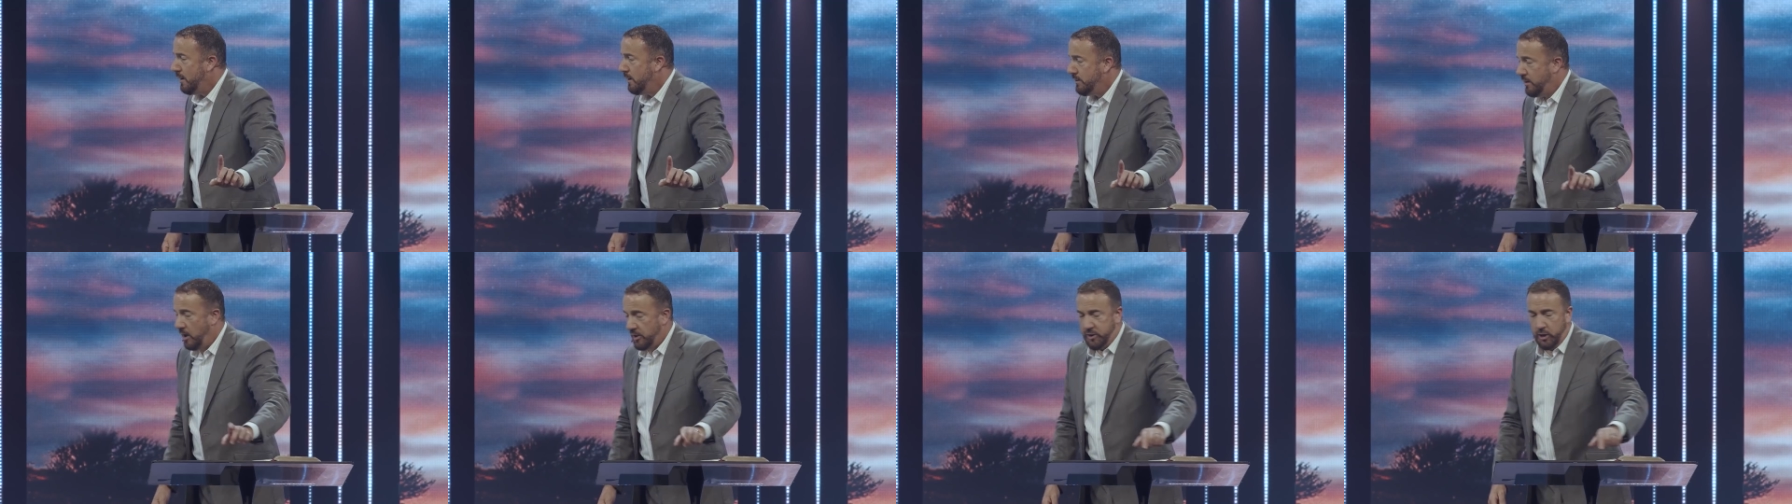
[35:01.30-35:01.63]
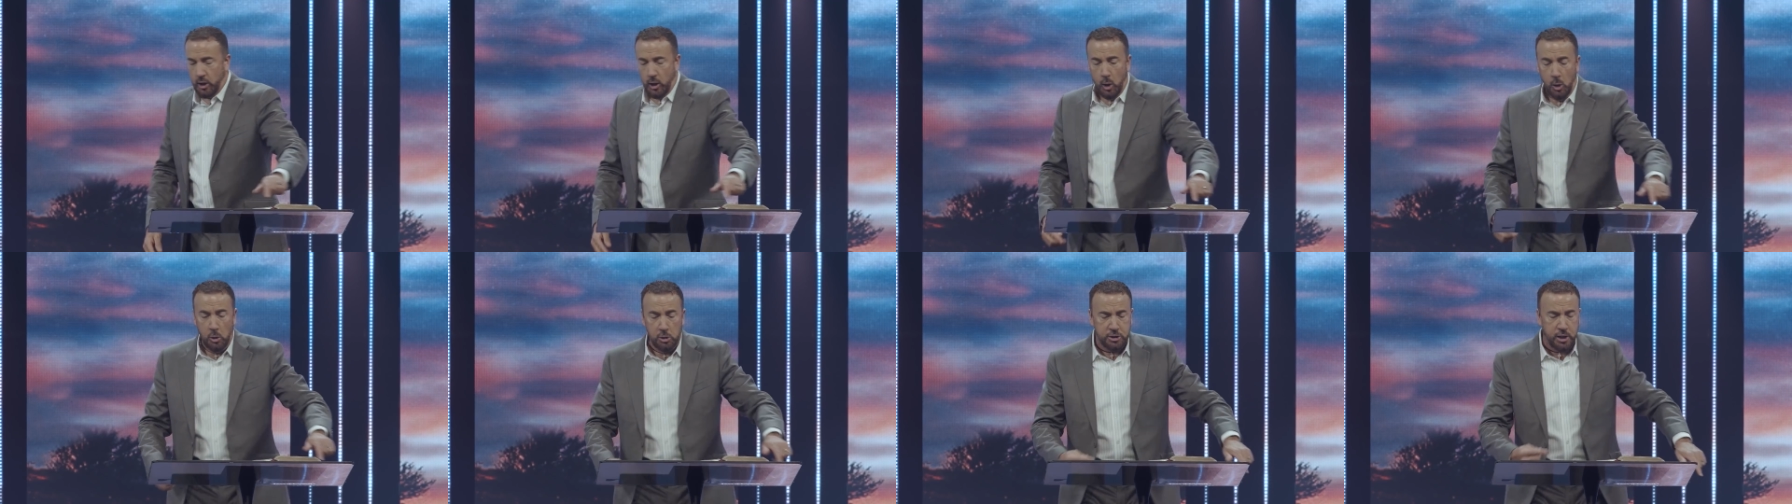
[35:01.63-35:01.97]
The
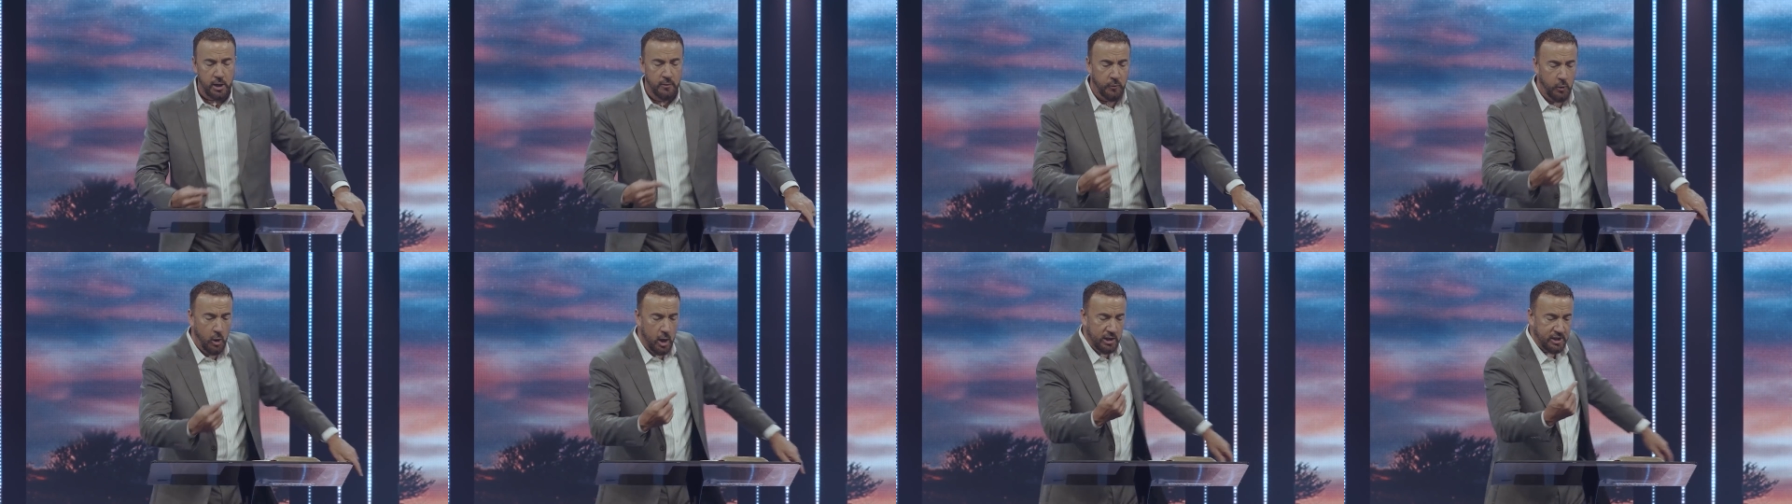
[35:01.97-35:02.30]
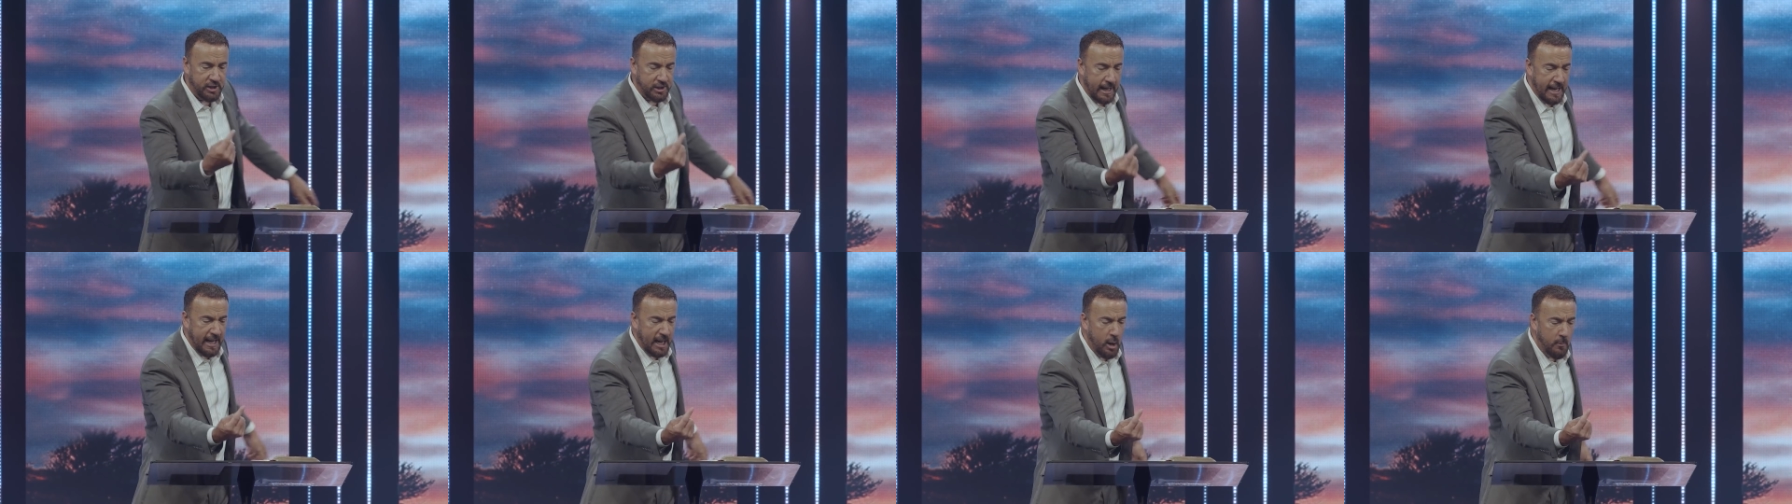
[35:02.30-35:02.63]
solution for a
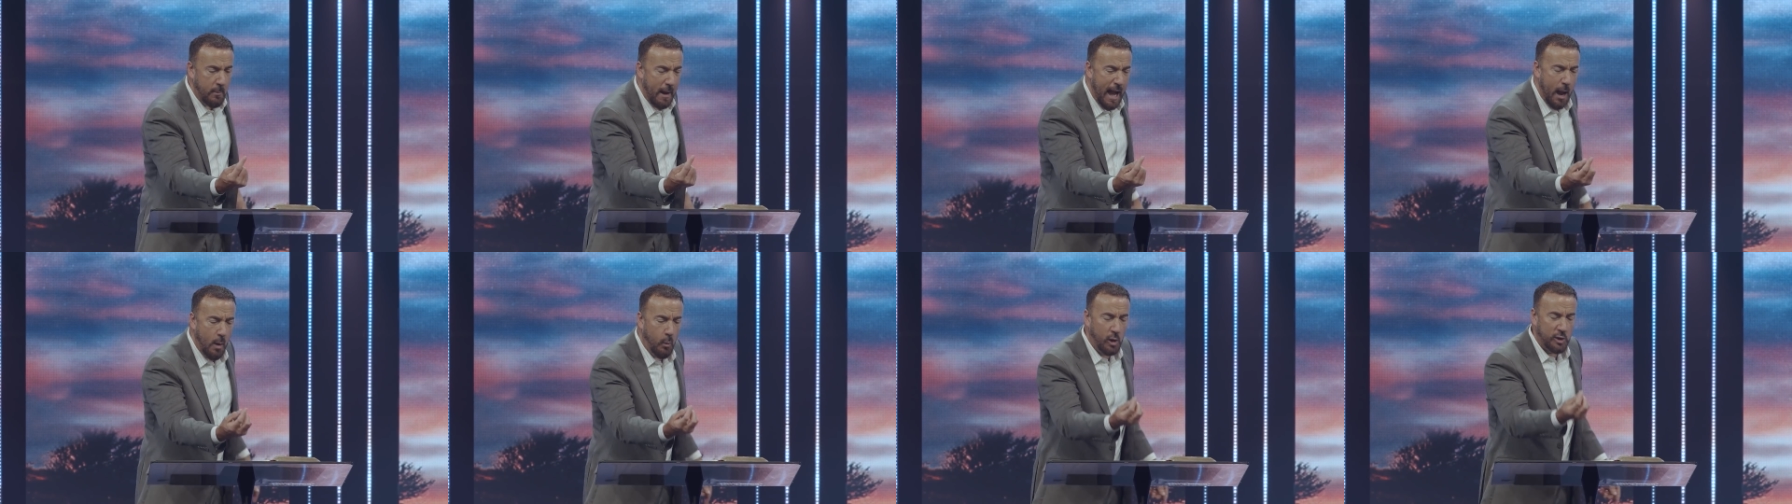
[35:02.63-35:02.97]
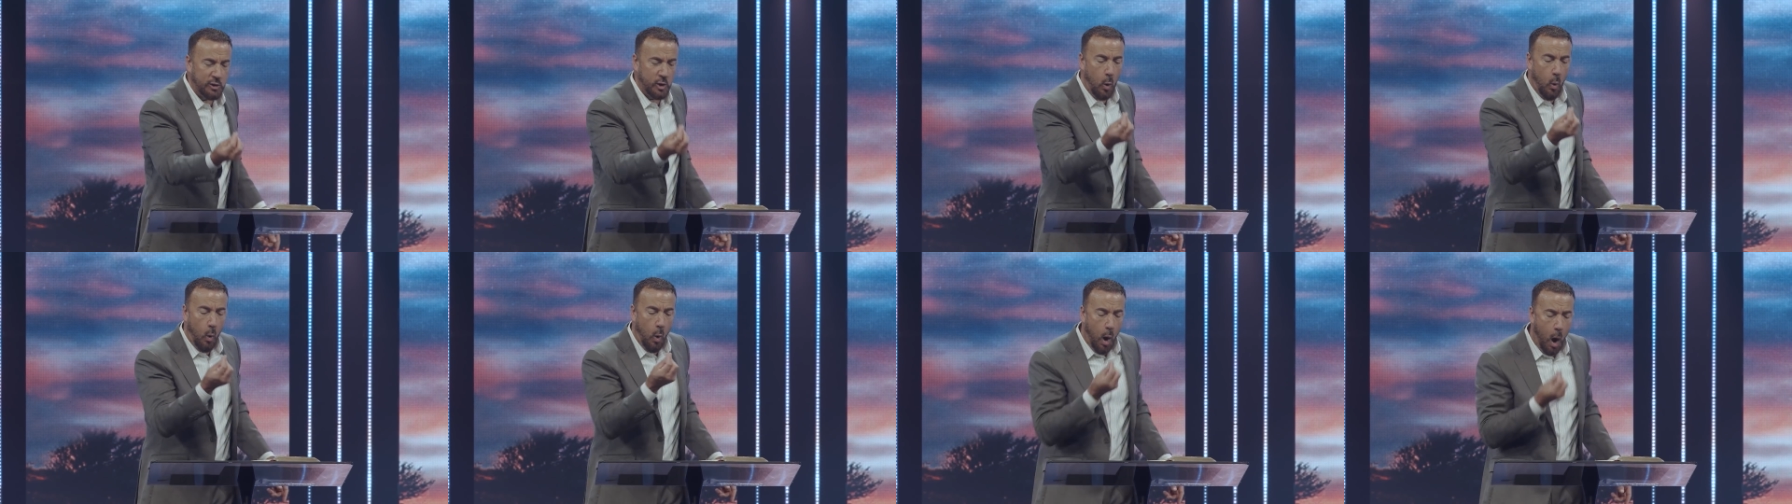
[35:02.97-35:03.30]
single man was
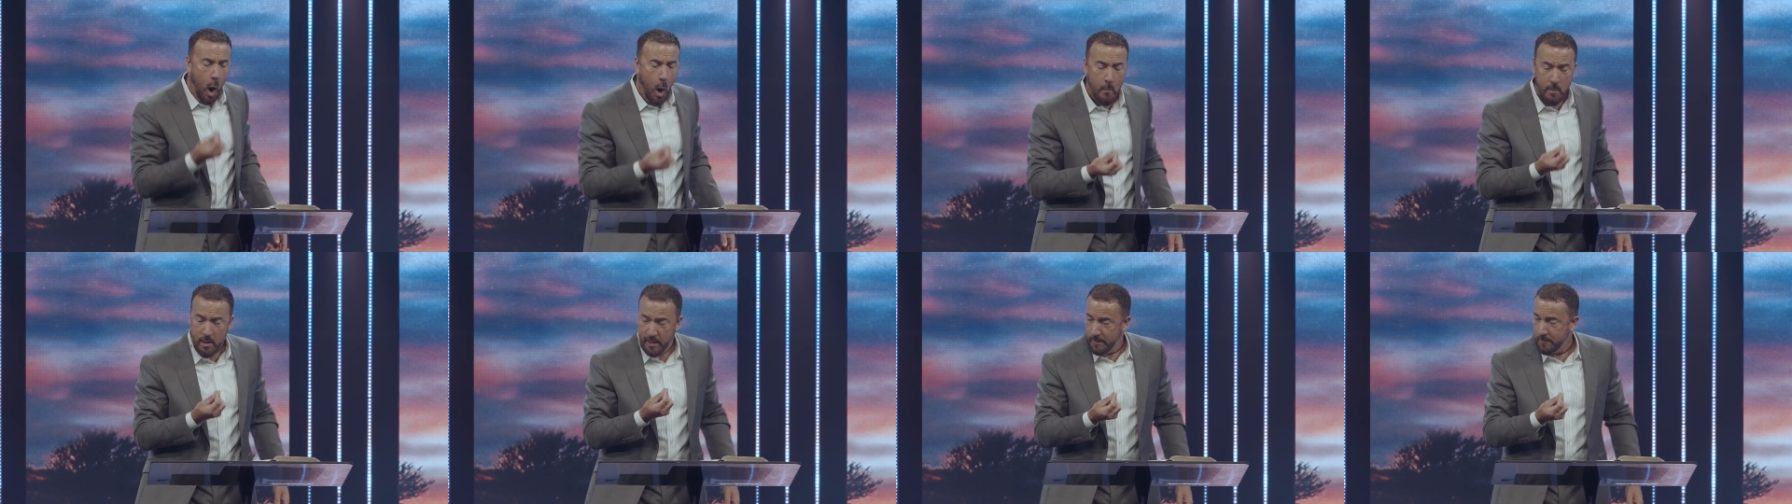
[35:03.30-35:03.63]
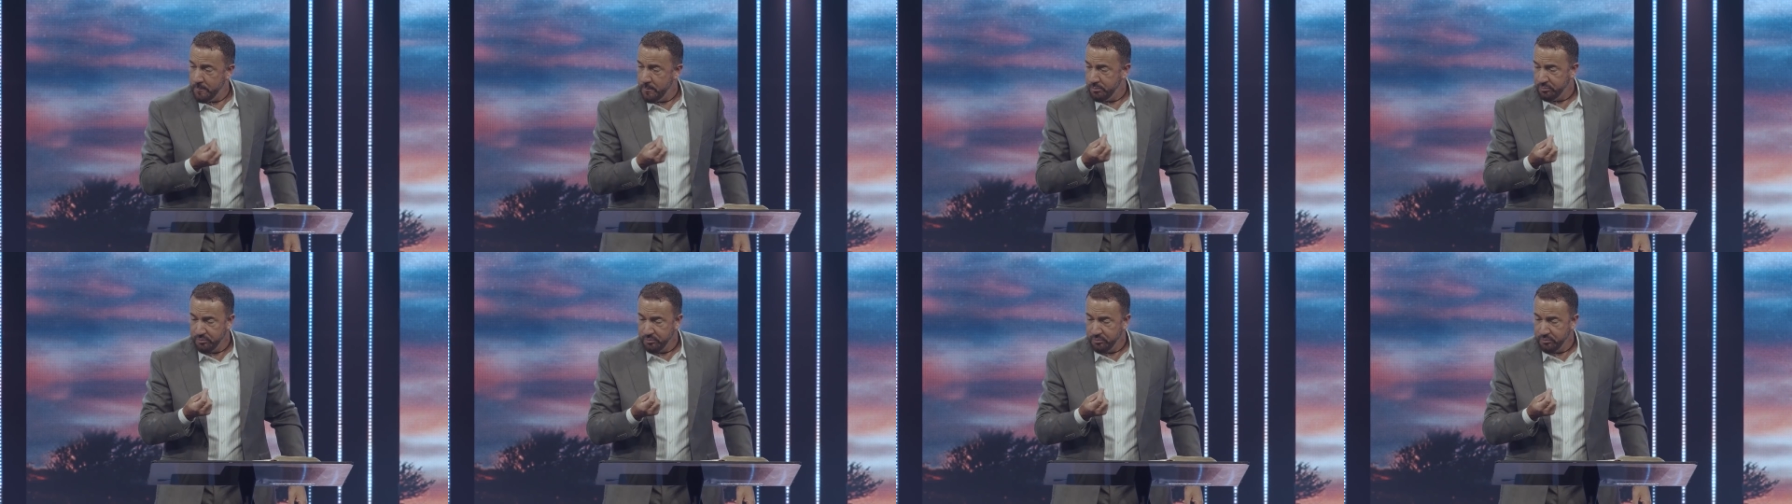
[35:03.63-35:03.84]
a woman.